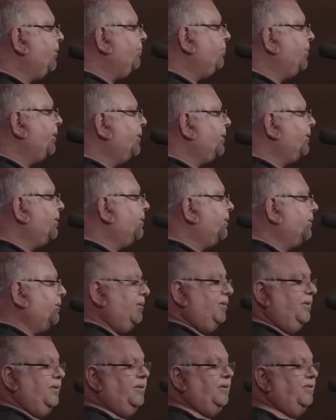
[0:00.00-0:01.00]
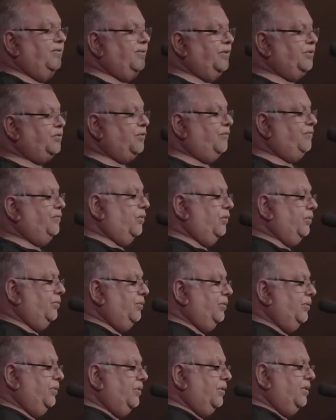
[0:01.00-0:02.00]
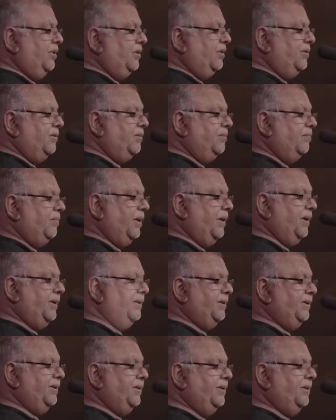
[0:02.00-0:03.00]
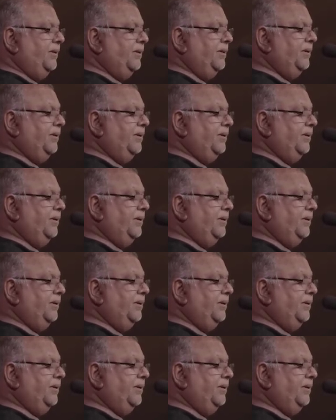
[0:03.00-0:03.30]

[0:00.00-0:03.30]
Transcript: let me begin, first of all, by